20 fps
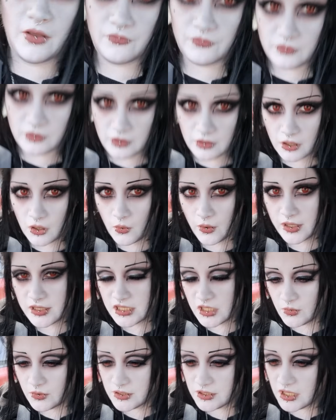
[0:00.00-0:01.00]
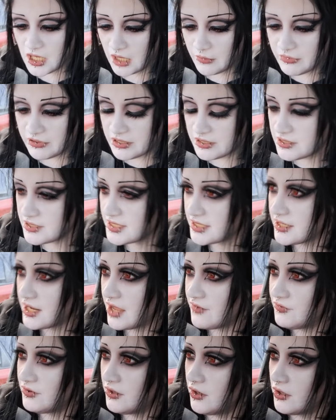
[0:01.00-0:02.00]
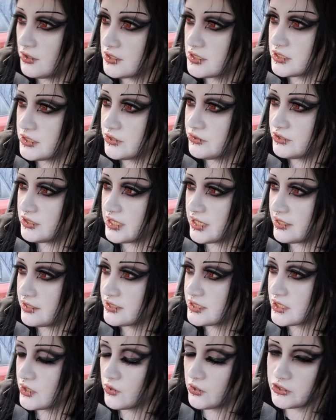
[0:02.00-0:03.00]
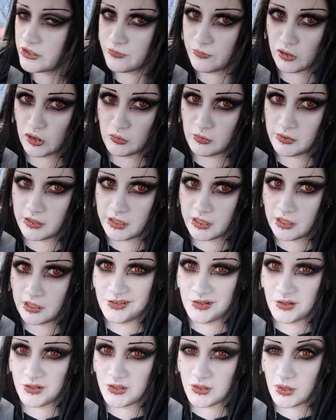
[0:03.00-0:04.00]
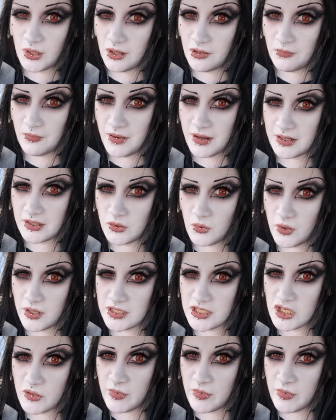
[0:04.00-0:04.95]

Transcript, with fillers: have no idea what time it is, and I have a lot to do today, so I should probably not doodle around quite so